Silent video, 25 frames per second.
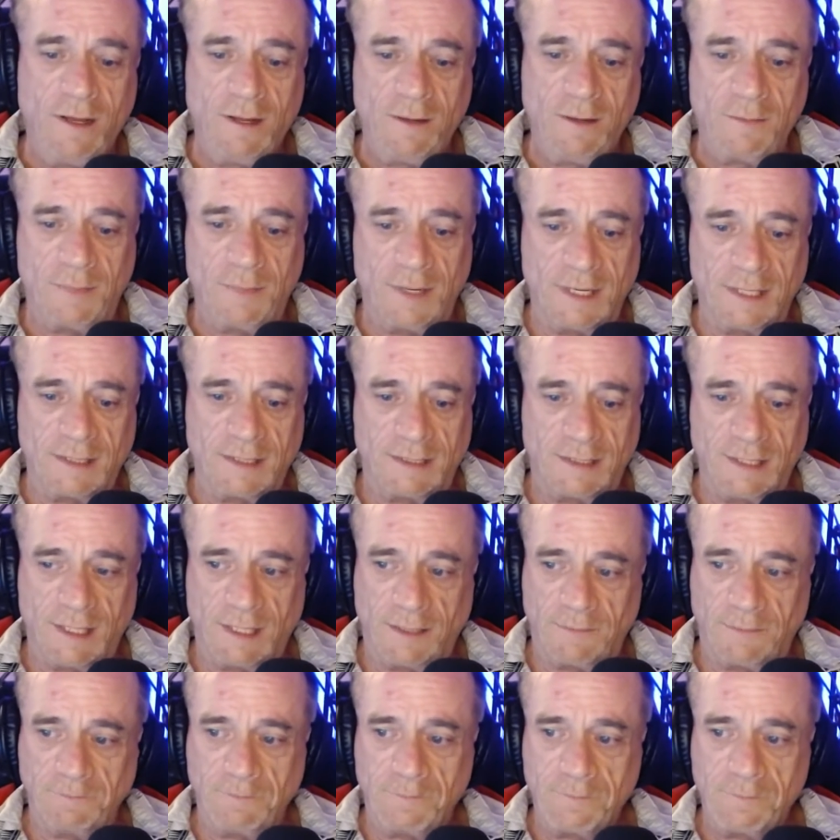But
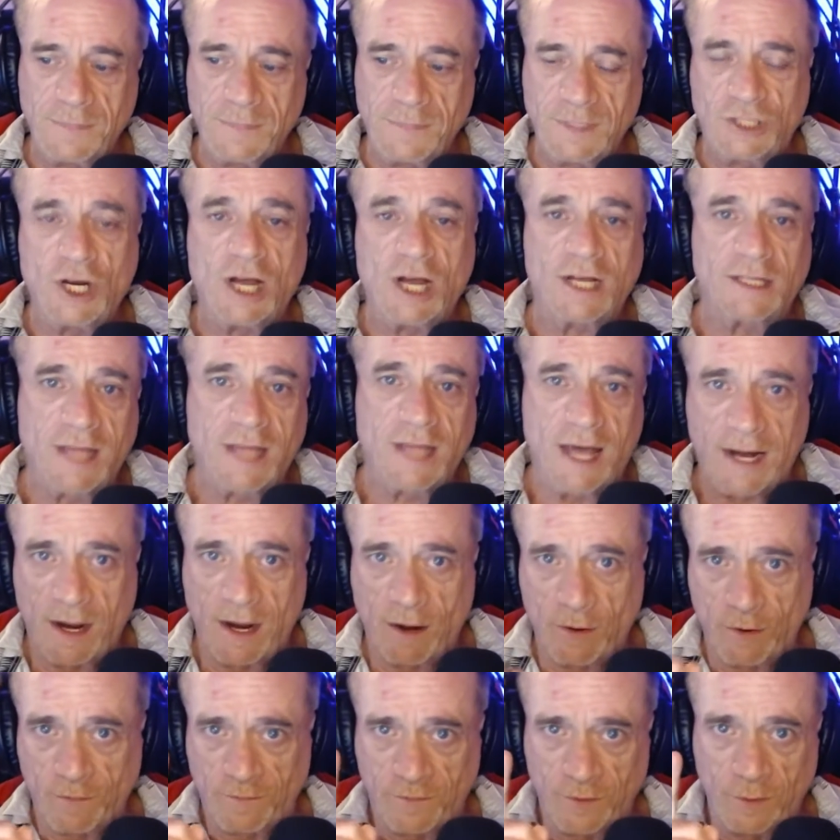check that
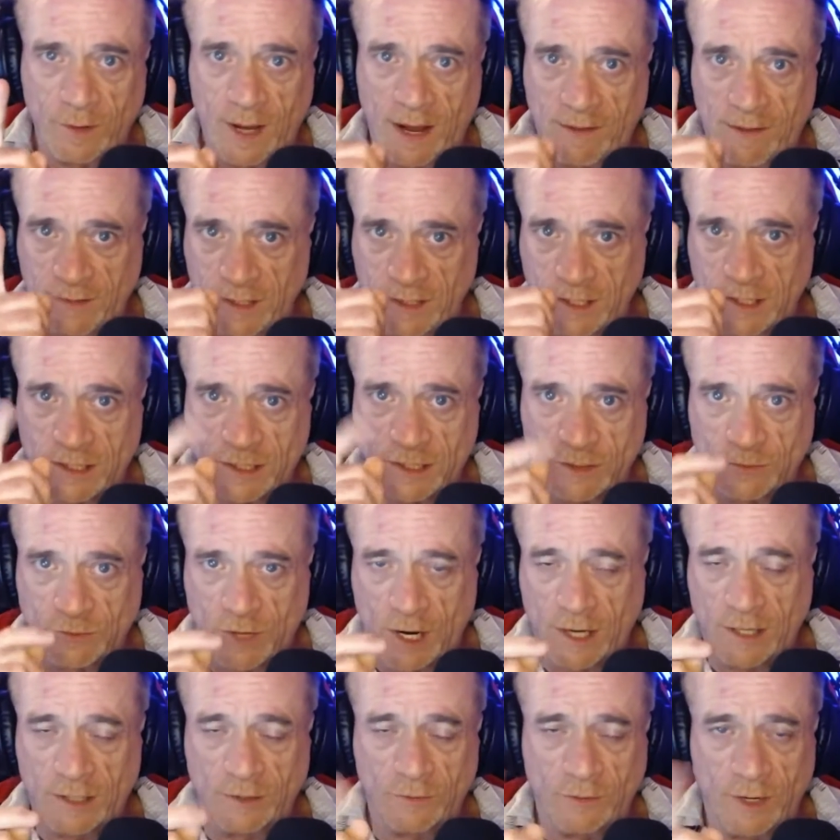out if you haven't. It's a
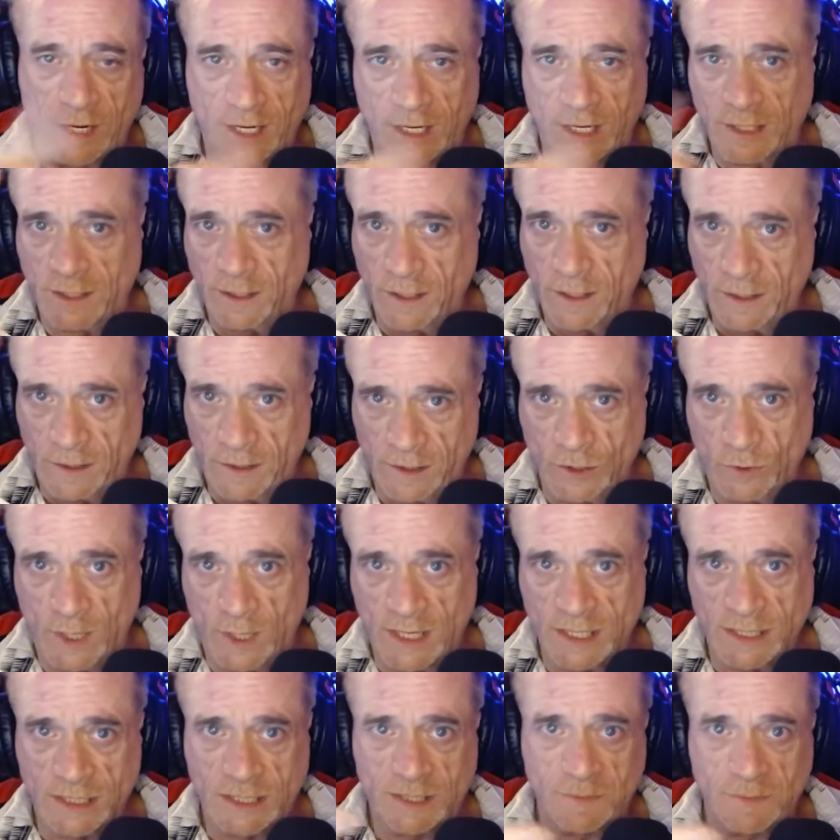Ronald Reagan
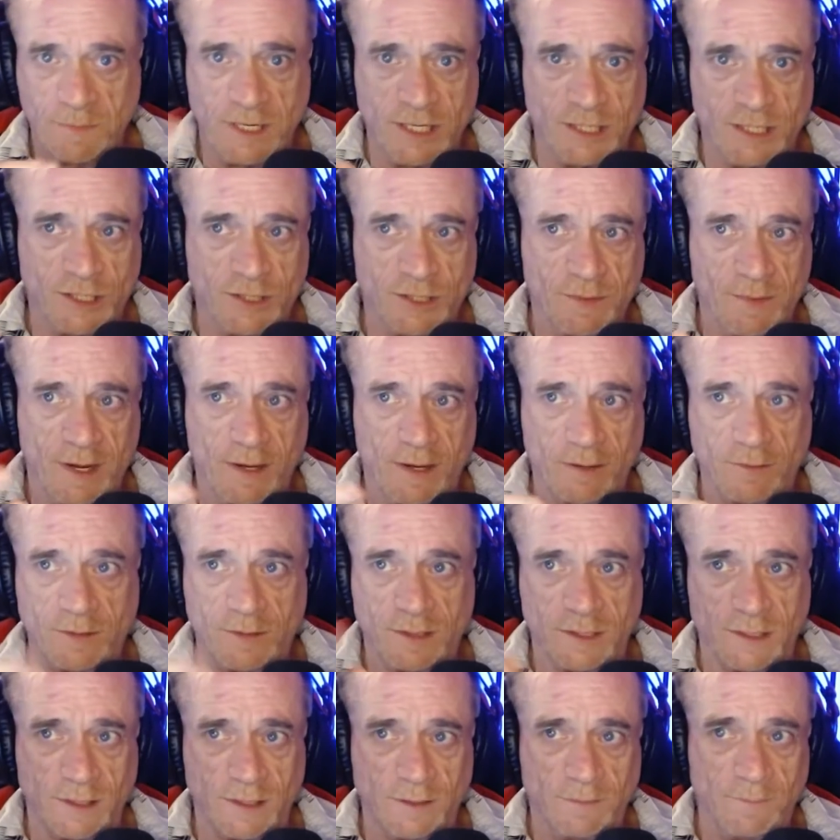UN speech about
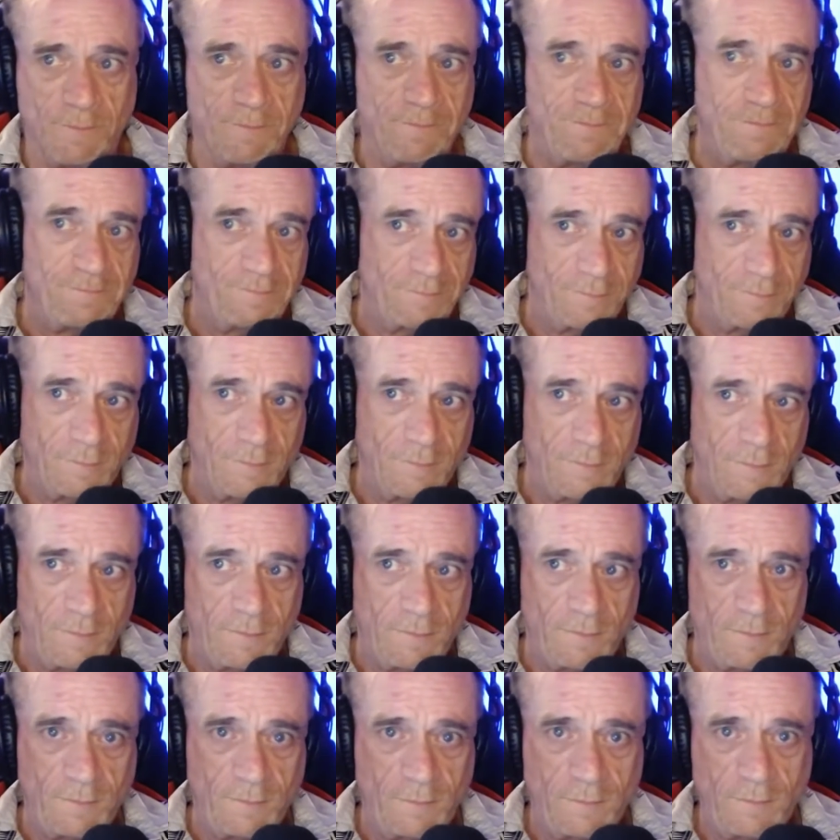
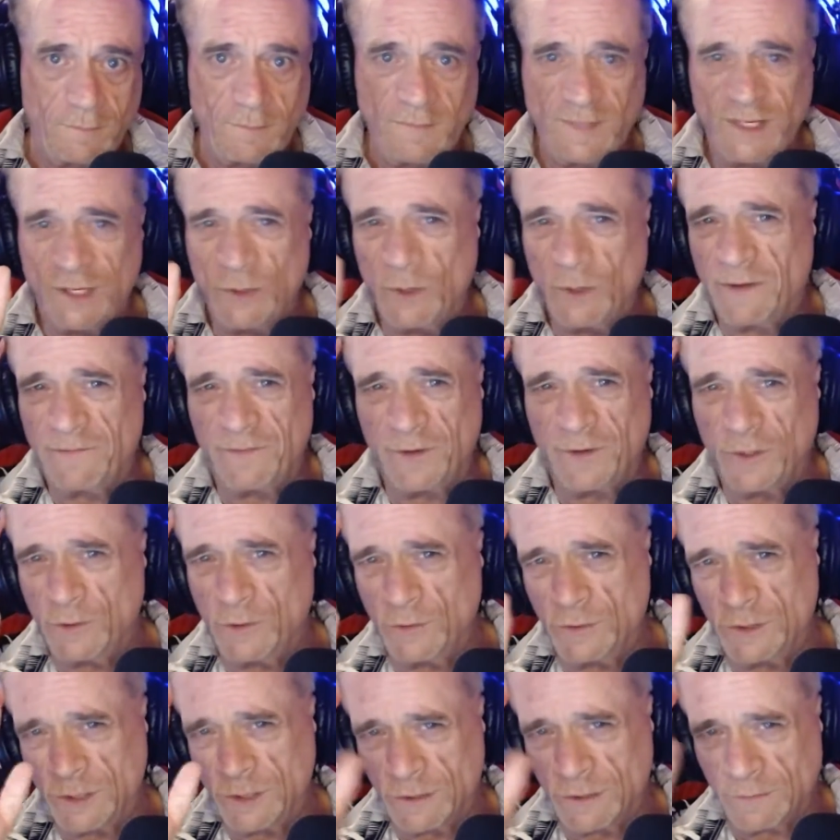
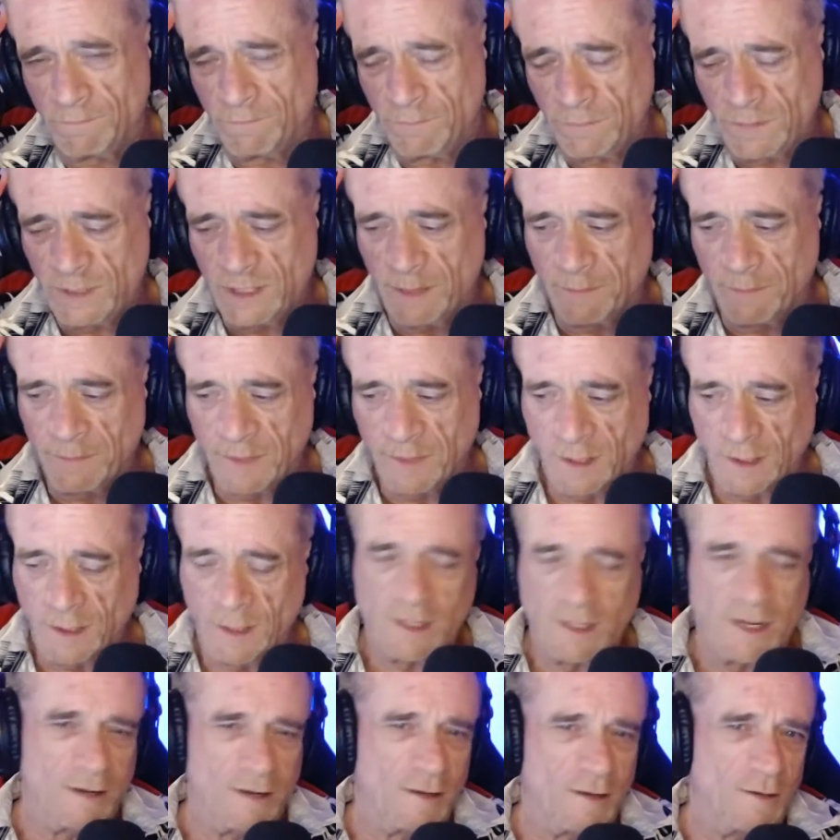UFOs or something. I
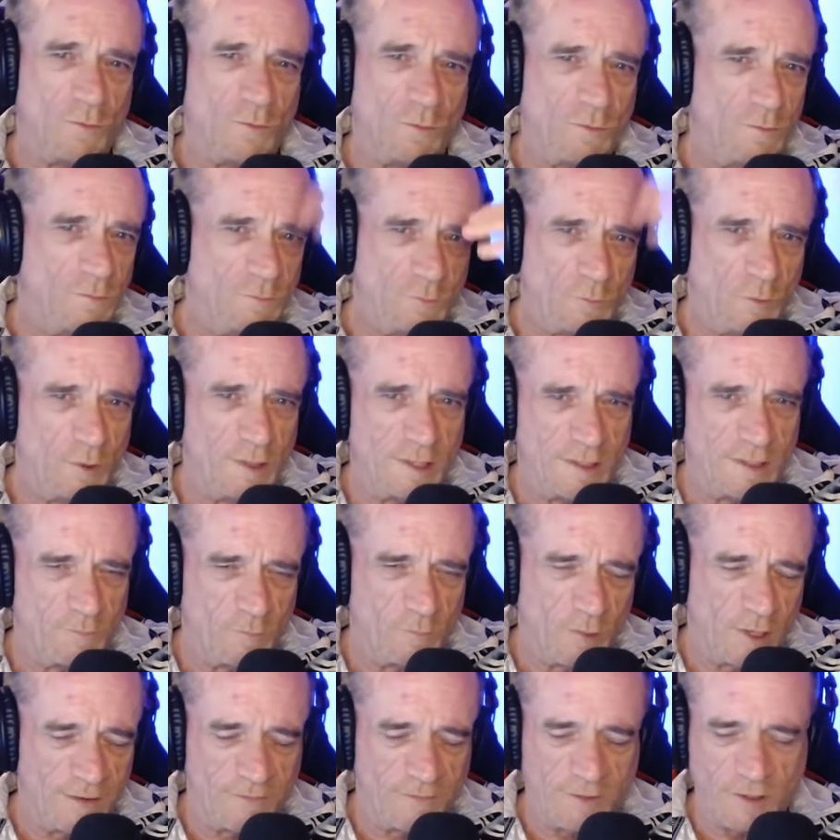don't know,
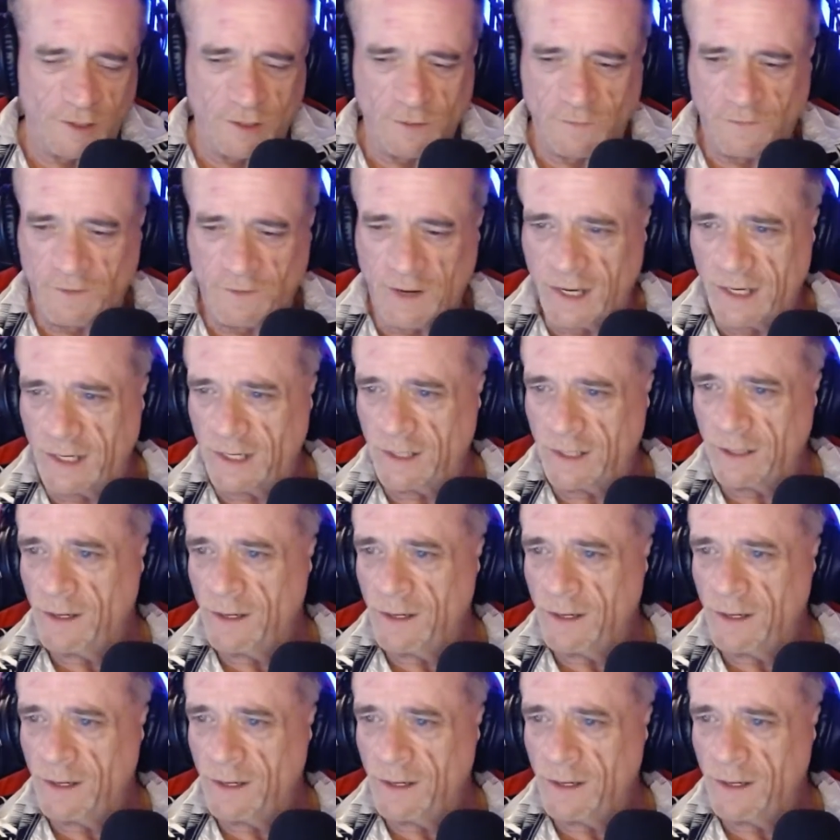whatever, you'll find it.